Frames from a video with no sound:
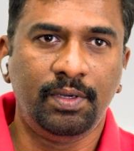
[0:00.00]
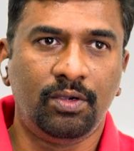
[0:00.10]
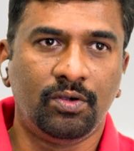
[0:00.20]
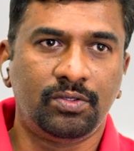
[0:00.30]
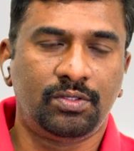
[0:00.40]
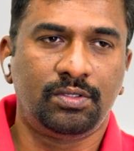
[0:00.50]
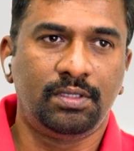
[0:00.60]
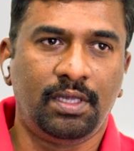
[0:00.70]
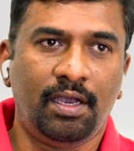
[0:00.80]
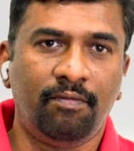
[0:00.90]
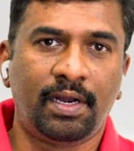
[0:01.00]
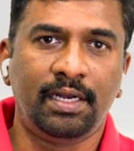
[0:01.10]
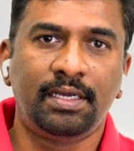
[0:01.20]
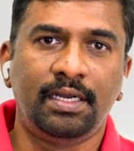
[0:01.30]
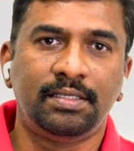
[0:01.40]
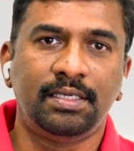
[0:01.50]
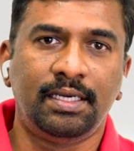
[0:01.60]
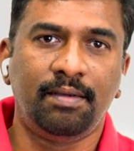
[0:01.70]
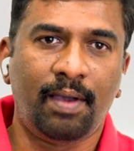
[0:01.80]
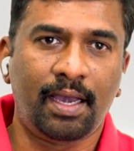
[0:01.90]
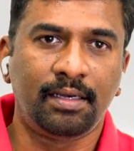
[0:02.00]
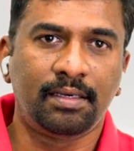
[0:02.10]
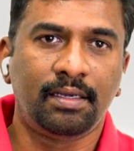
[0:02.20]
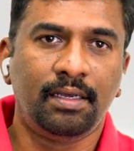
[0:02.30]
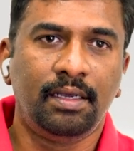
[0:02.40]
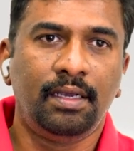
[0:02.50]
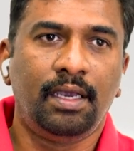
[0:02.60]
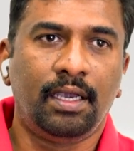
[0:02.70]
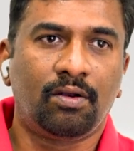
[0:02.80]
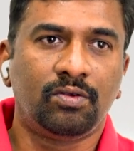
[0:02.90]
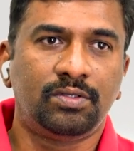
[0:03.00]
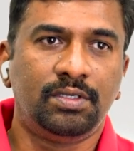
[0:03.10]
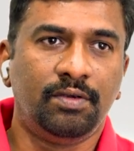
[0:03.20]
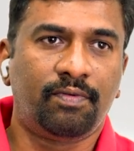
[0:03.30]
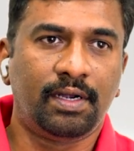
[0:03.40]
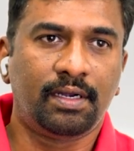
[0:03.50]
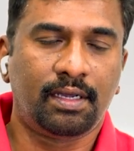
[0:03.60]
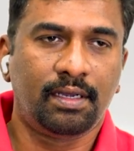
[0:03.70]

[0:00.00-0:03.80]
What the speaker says: because the ever increasing demand across different